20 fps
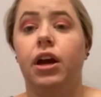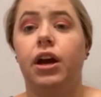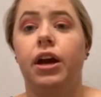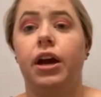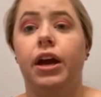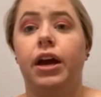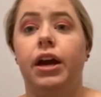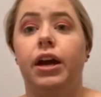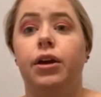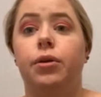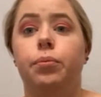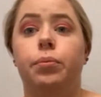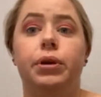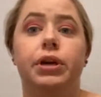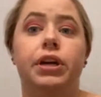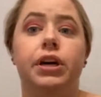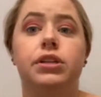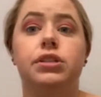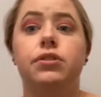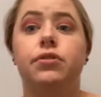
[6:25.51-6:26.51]
And
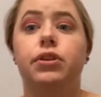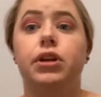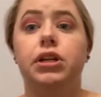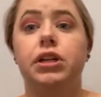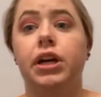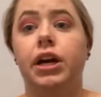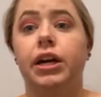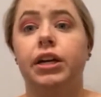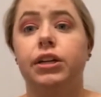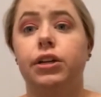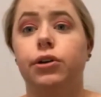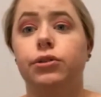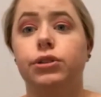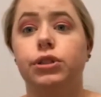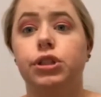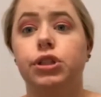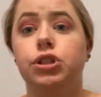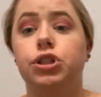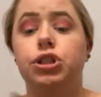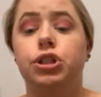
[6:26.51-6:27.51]
because of her
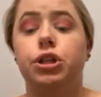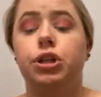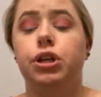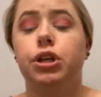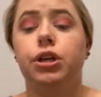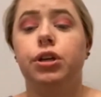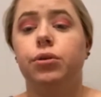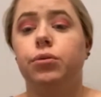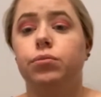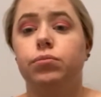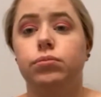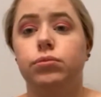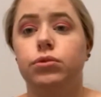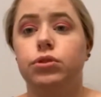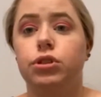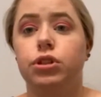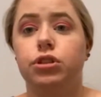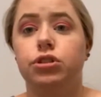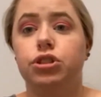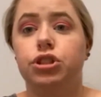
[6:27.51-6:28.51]
diagnosis, she
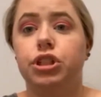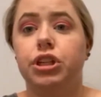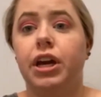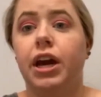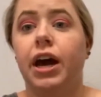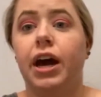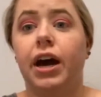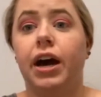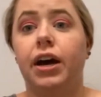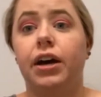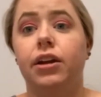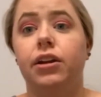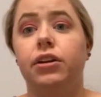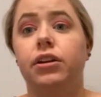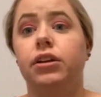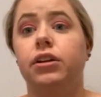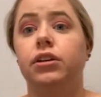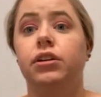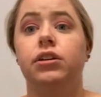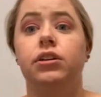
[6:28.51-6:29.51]

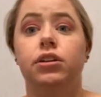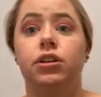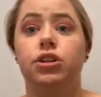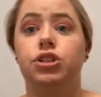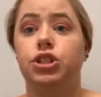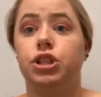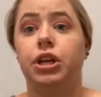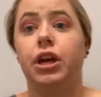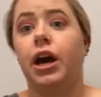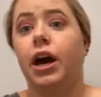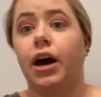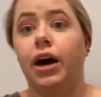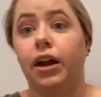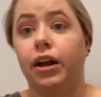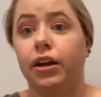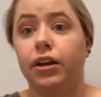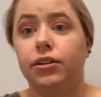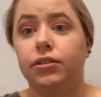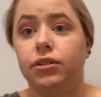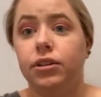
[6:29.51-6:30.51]
had
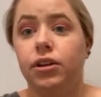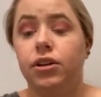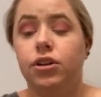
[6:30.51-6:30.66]
it.